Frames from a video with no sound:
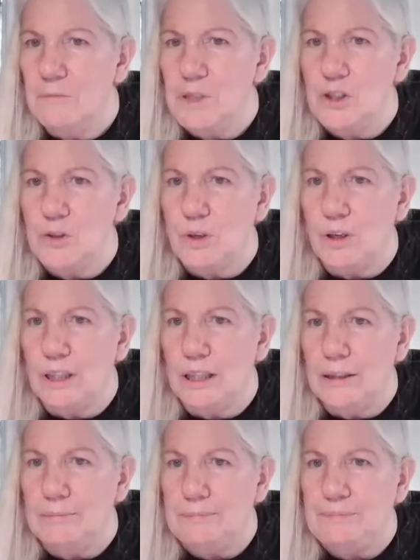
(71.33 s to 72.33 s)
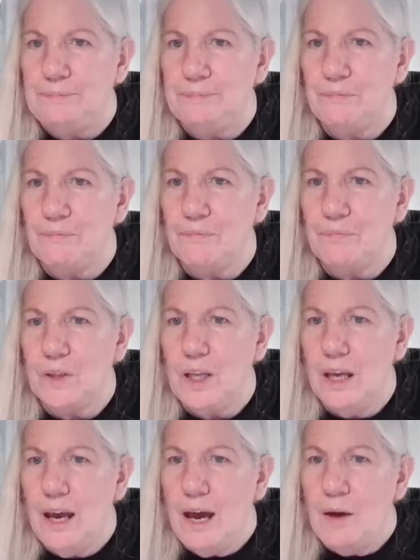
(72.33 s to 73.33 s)
Let me scroll up.
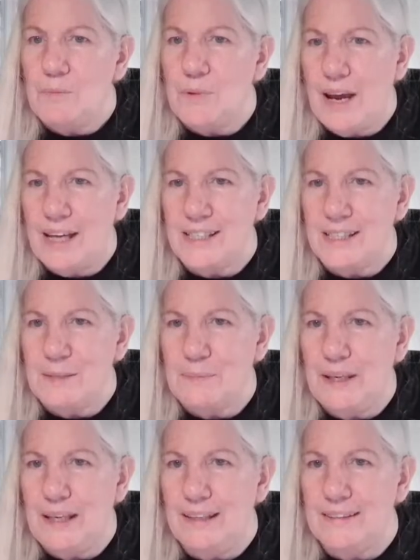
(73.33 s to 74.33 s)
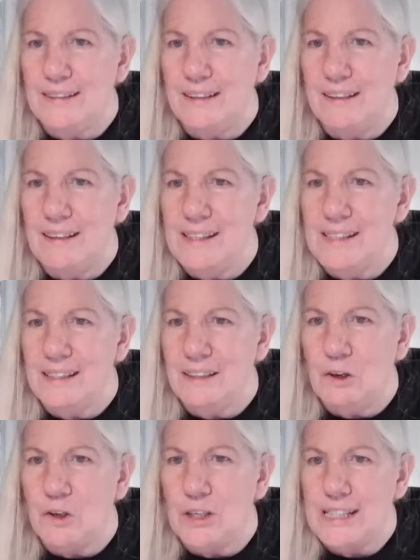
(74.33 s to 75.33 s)
Precious Pieces
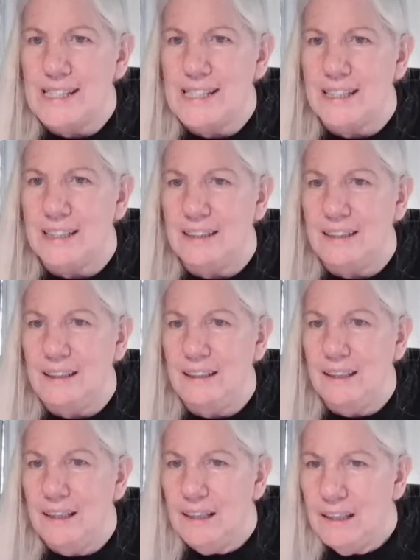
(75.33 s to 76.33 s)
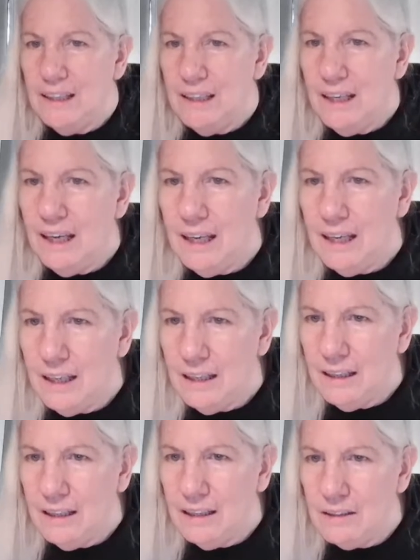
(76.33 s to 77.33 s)
and Kristen.
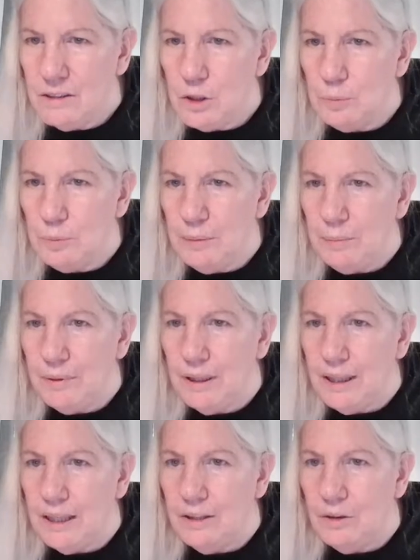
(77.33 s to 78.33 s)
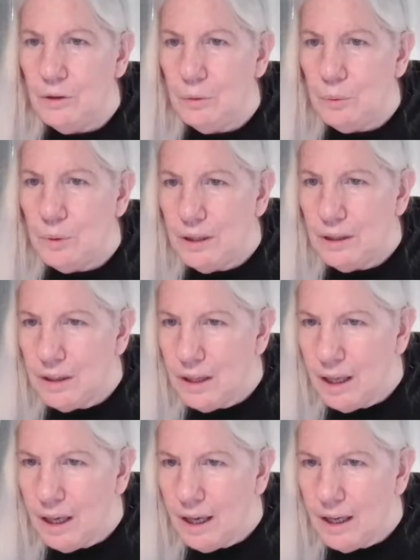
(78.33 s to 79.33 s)
And two people I know with
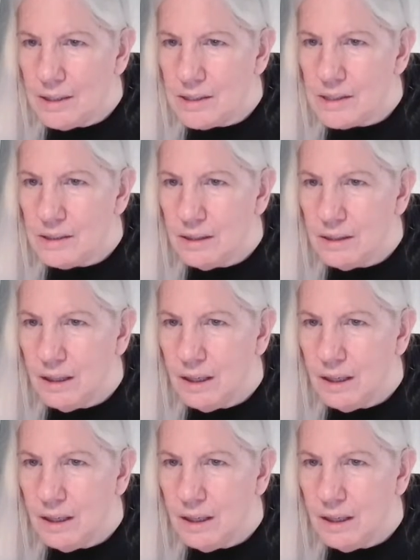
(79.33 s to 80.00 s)
cats.